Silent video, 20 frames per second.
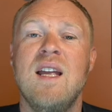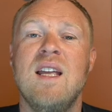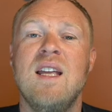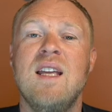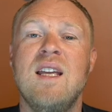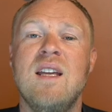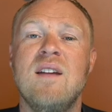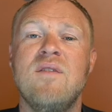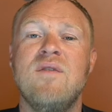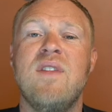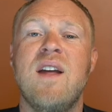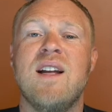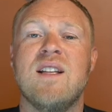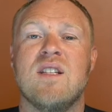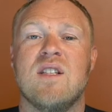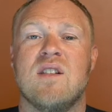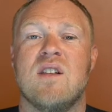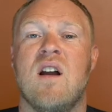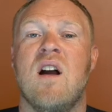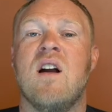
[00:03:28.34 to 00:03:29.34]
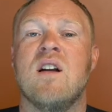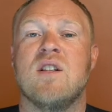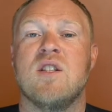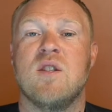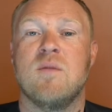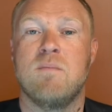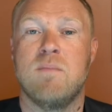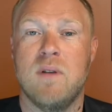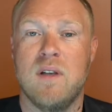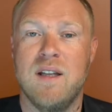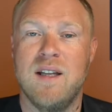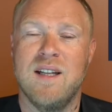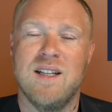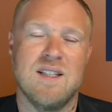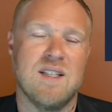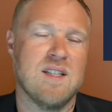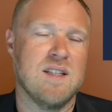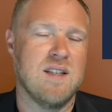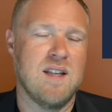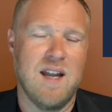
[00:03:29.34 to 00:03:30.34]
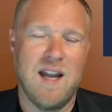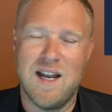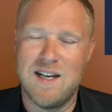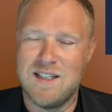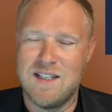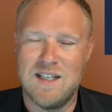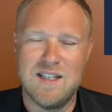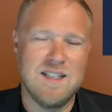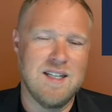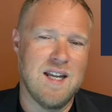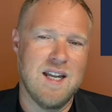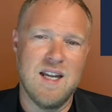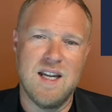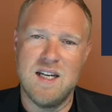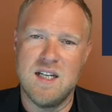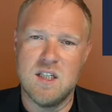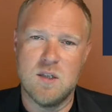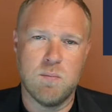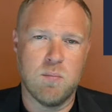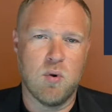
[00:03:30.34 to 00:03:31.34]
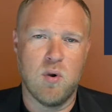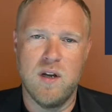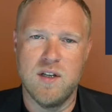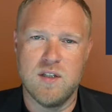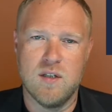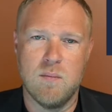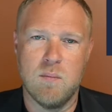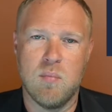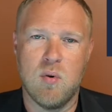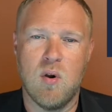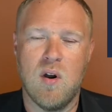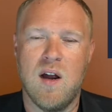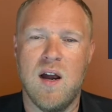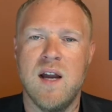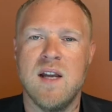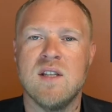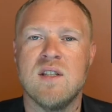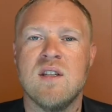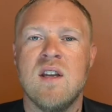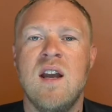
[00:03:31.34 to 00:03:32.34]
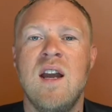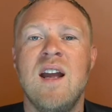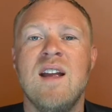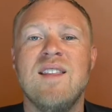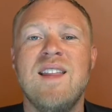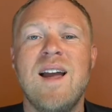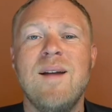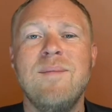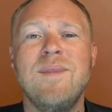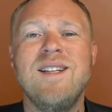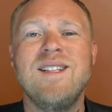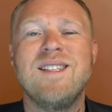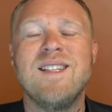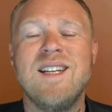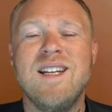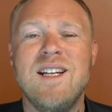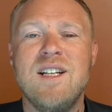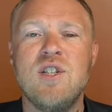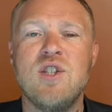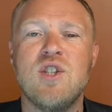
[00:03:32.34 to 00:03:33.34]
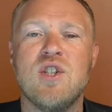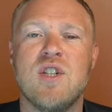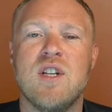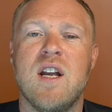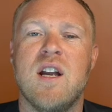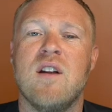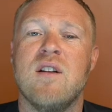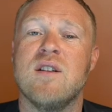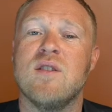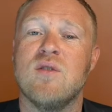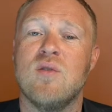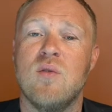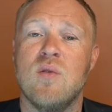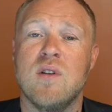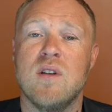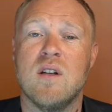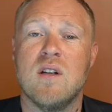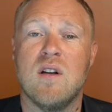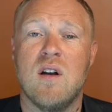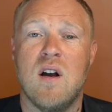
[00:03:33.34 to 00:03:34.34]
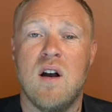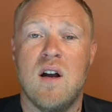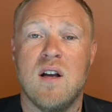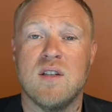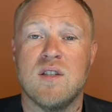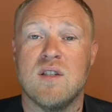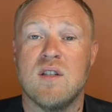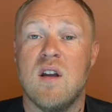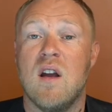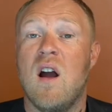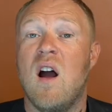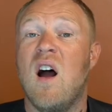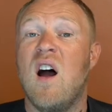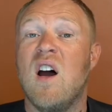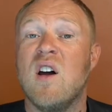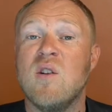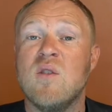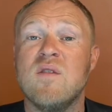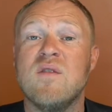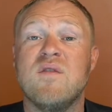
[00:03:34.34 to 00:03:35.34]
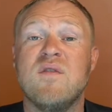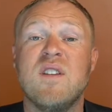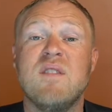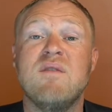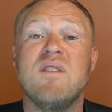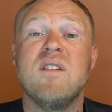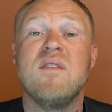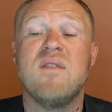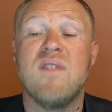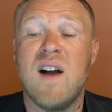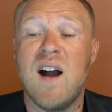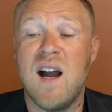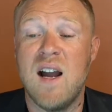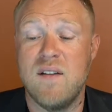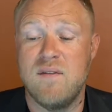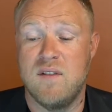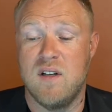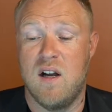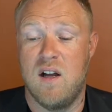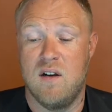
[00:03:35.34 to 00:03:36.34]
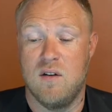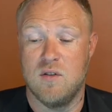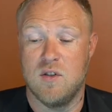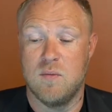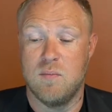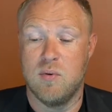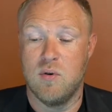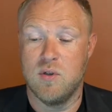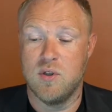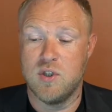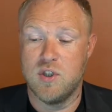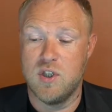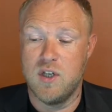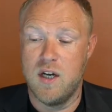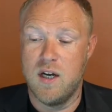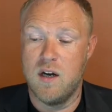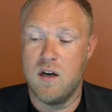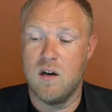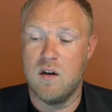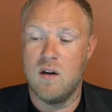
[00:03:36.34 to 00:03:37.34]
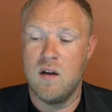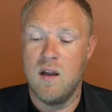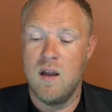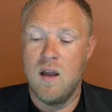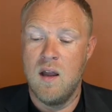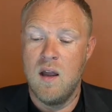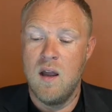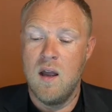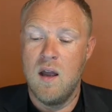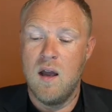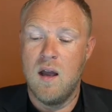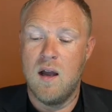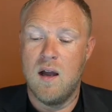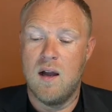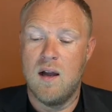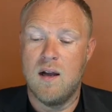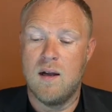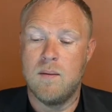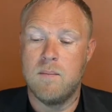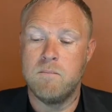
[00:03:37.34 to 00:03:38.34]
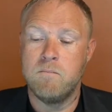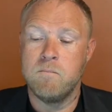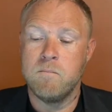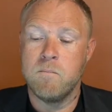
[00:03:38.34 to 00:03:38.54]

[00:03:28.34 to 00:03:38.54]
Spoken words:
If that stock splits at today's present price, that means each share is going to cost $155 per share. But